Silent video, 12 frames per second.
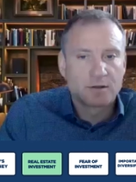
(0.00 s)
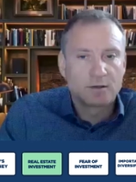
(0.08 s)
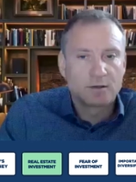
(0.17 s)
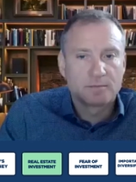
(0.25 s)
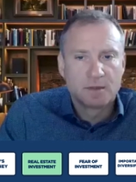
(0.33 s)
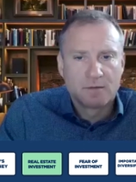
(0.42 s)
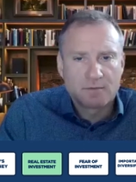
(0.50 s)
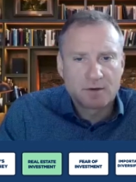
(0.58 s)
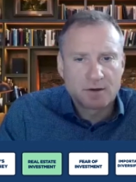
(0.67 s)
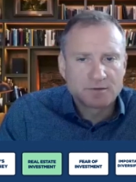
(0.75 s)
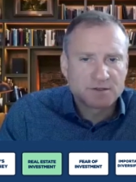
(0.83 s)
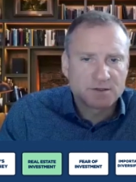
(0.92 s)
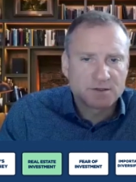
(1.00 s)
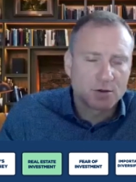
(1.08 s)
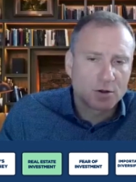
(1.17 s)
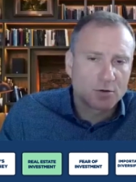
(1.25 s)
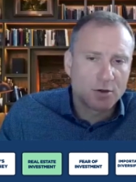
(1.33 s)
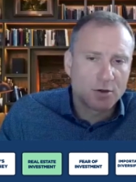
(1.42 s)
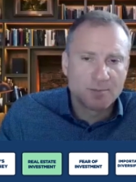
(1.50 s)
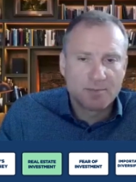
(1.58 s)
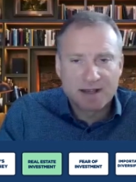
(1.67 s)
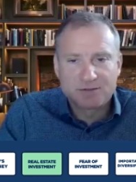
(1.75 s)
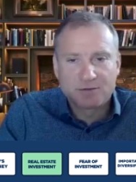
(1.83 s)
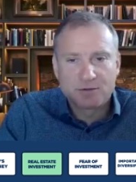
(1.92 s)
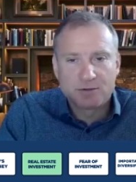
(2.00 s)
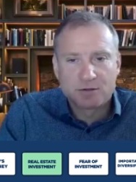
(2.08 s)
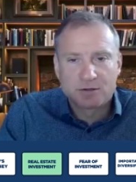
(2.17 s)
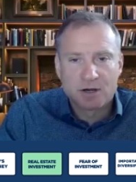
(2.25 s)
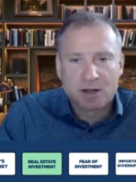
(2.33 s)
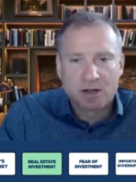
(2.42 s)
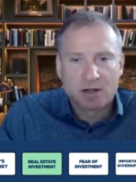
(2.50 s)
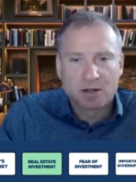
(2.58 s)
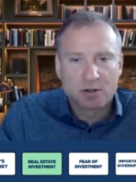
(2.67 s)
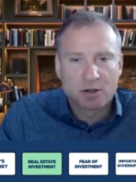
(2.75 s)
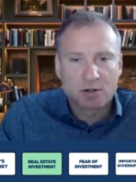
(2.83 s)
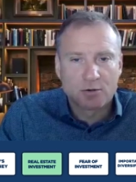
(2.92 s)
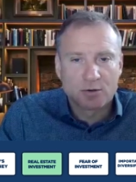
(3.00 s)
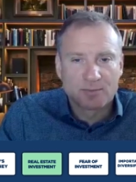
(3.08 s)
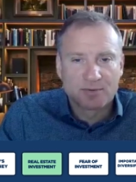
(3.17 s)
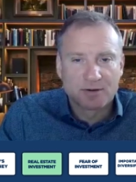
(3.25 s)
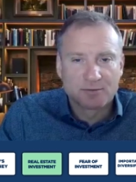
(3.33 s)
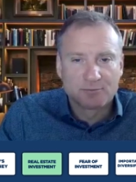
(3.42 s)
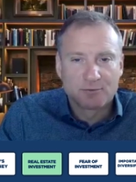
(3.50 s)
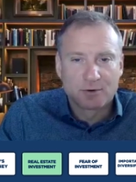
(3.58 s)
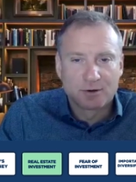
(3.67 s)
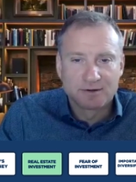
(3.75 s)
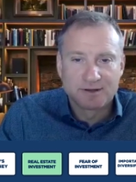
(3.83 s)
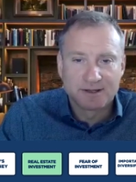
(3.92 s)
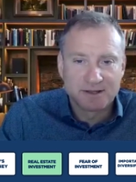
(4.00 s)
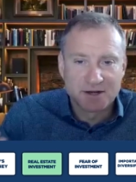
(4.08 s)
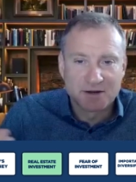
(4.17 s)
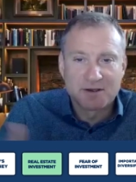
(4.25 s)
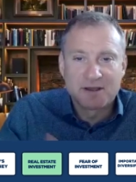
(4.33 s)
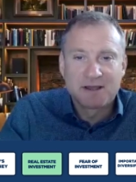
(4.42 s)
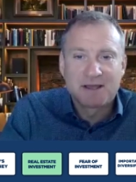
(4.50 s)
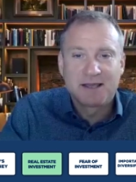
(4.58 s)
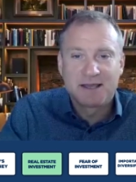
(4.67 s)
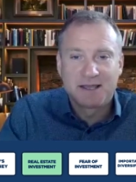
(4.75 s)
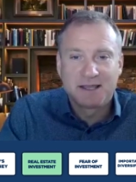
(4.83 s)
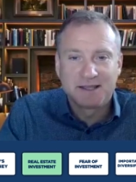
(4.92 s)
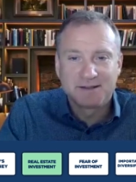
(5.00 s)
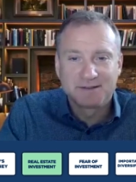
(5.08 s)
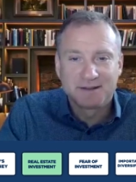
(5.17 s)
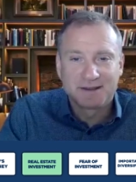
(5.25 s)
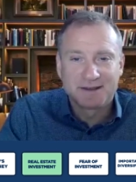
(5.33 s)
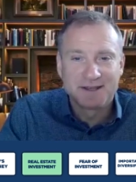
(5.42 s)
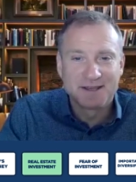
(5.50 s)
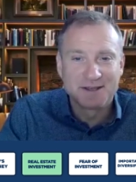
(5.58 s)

good. Very good. So going back to your uh, corporate world, and you know, and uh,